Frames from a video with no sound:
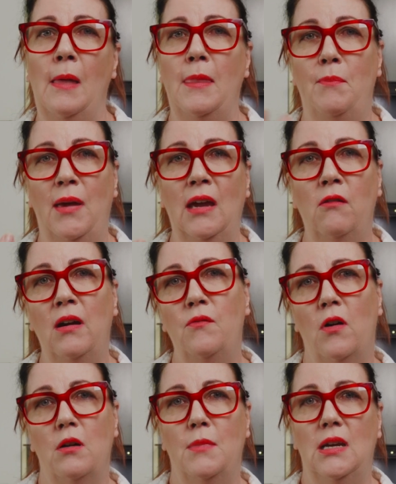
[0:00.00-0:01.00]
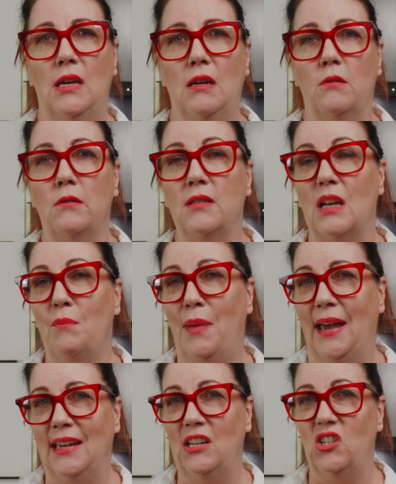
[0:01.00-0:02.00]
The pet-grade vitamin E oils are
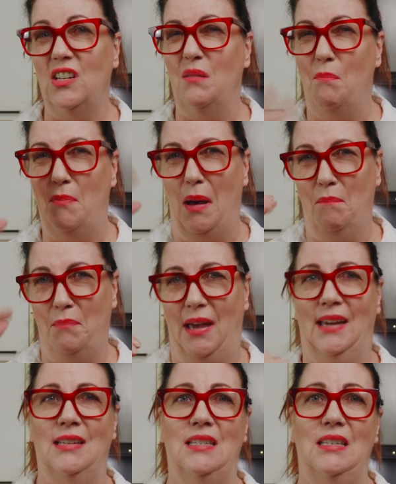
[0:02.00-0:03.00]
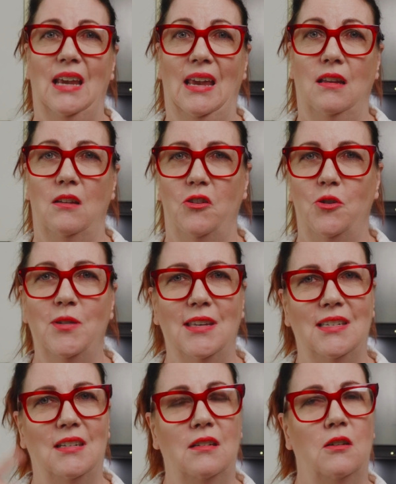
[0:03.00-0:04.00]
packaged in pump packs and, you
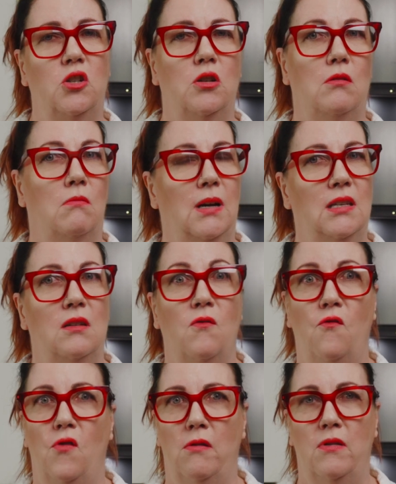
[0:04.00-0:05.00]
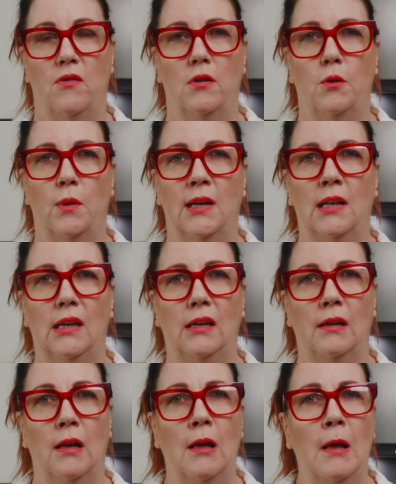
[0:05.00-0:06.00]
guessed it, turn rancid very, very
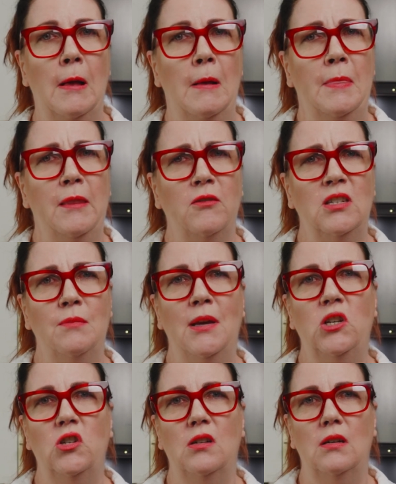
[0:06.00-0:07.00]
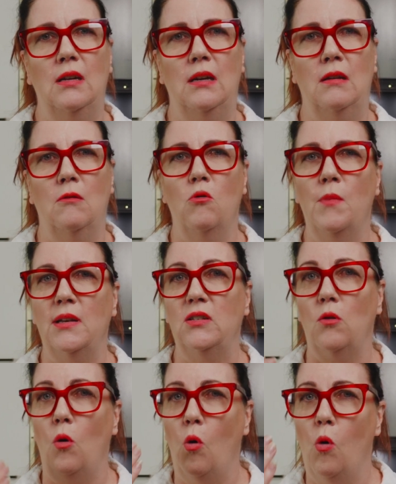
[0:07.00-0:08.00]
quickly. Not to mention, in
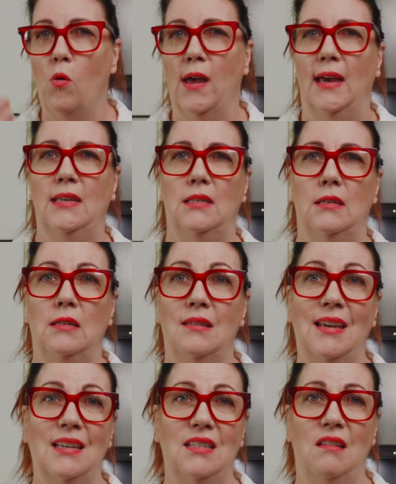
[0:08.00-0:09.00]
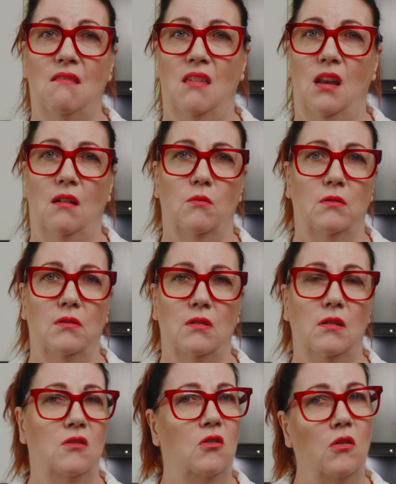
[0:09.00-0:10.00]
almost all cases, they are synthetic
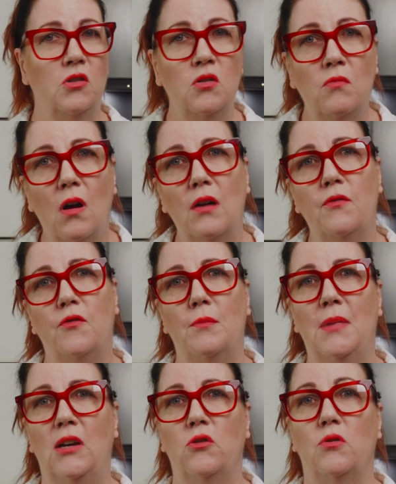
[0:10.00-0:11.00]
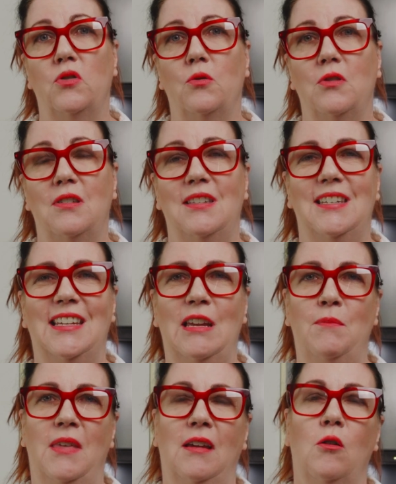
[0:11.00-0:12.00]
oils, not derived from natural sources to
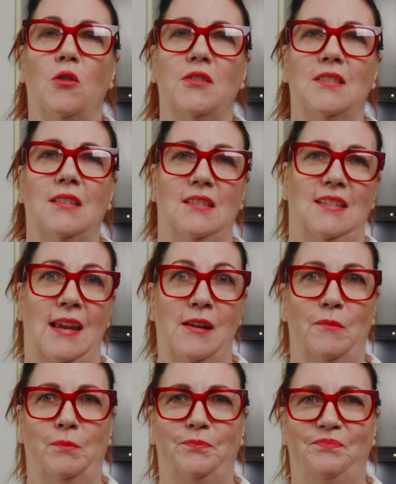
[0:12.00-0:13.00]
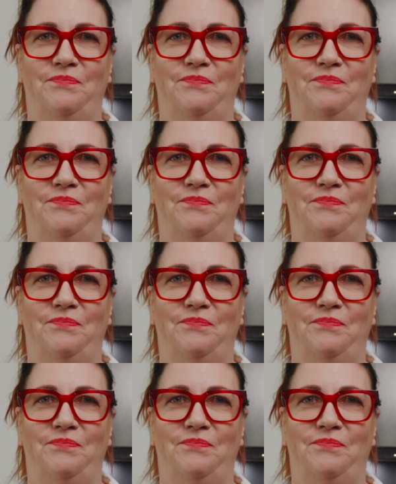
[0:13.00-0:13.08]
keep their costs down.